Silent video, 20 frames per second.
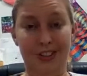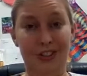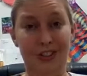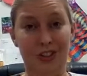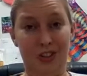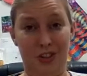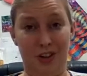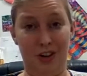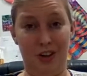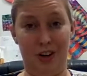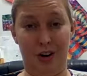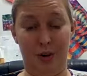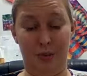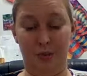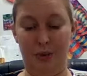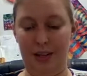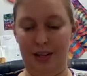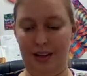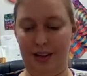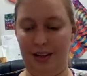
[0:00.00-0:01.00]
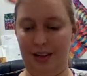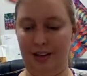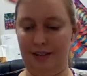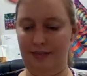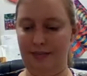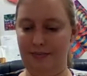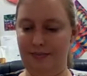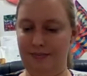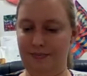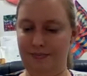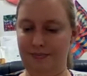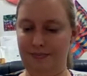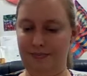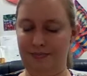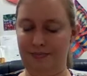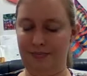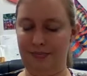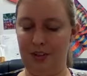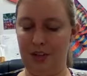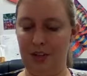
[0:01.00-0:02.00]
Turning on me again.
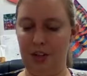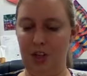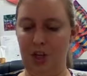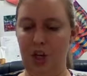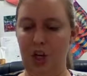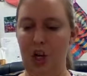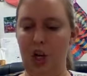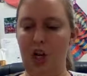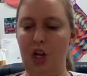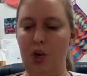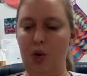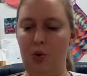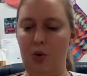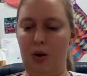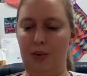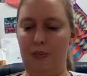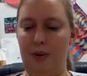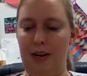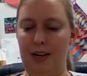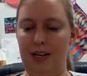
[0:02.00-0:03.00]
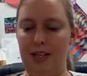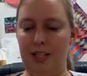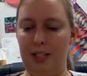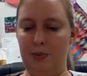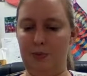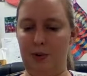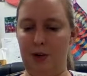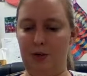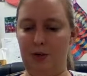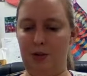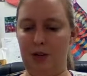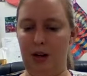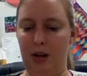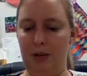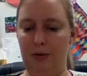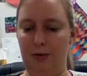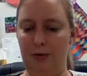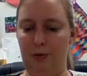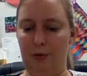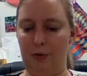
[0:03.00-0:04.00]
You would have been disposed
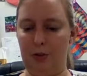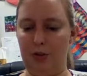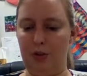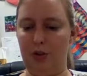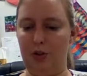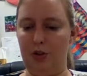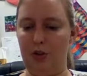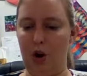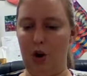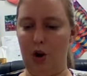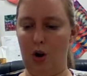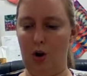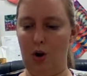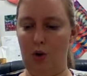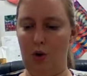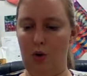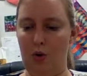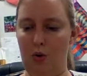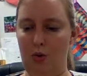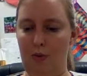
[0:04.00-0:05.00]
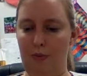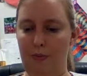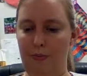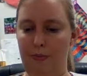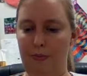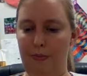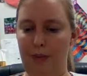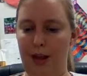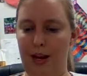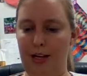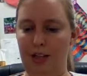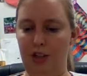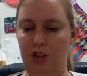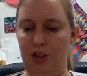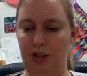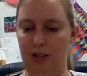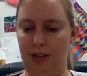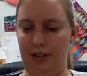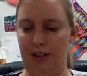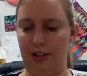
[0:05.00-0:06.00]
of for so many
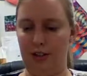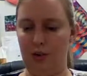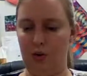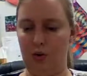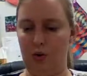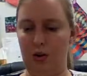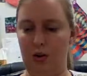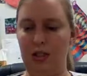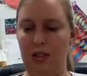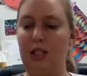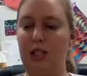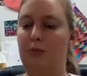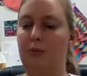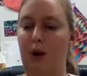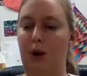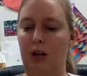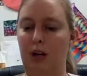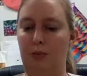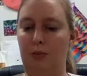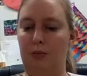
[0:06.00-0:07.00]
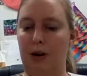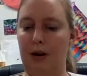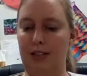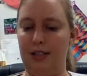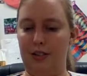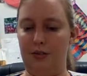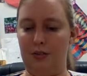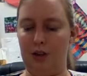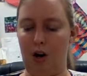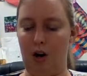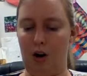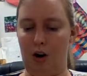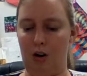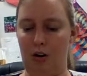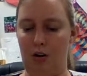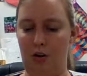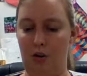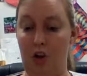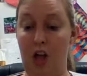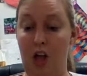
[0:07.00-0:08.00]
shillings according to the market price of the
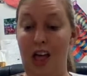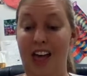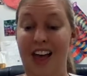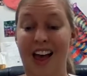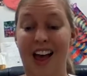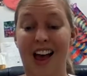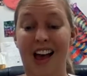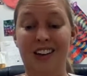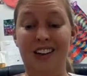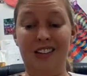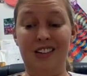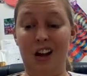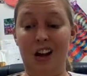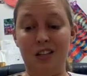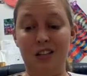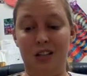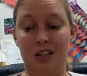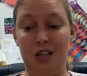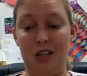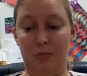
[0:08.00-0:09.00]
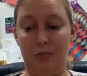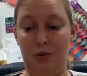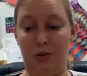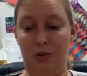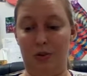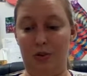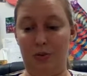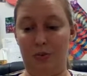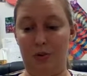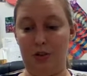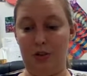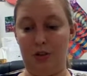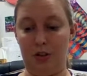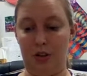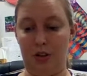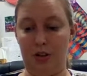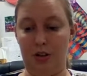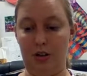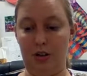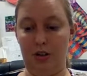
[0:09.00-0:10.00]
article, and Dunstable the
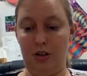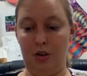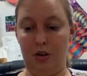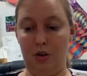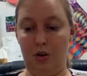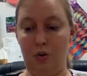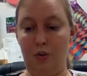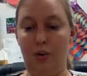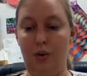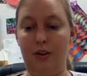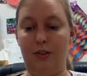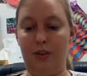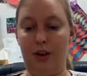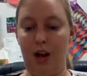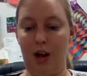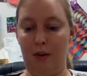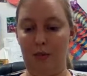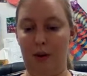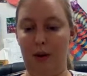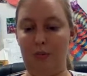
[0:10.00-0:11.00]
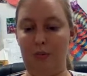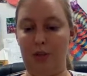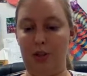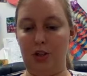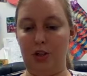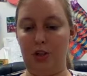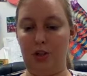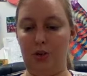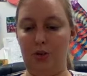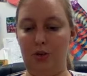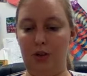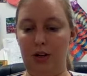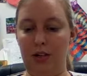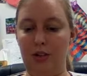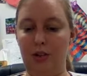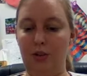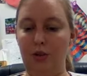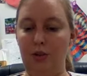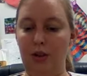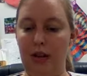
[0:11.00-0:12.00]
butcher would have come up to you
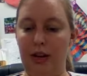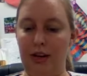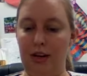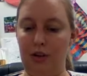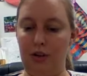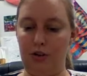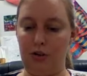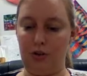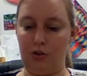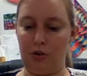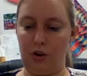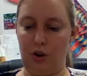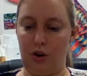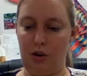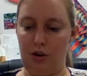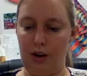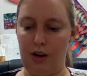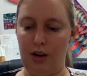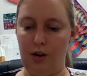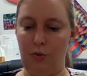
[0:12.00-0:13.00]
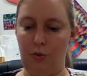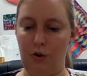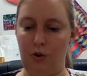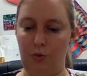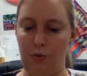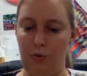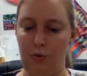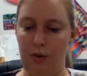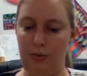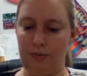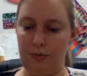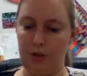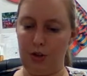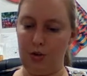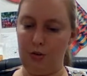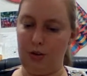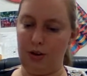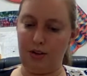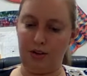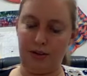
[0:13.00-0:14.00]
as you lay in your straw, and he would have whipped
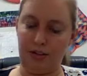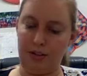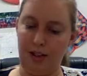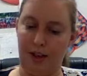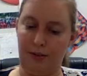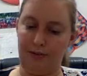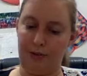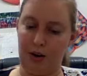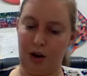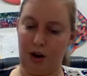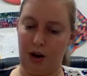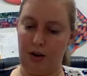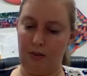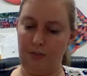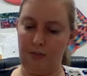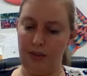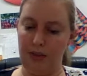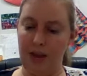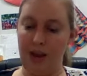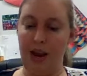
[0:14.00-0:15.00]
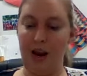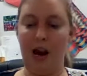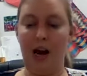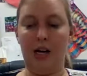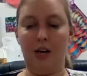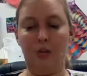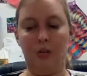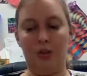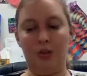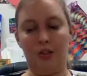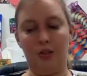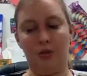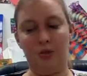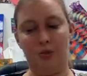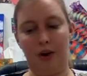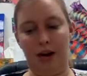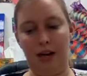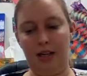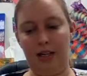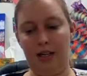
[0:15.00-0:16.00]
you under his left arm, and with his
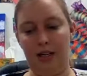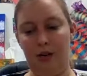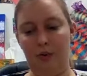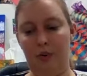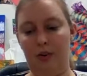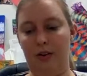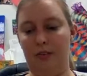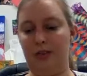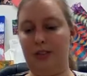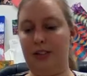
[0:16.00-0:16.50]
right he would have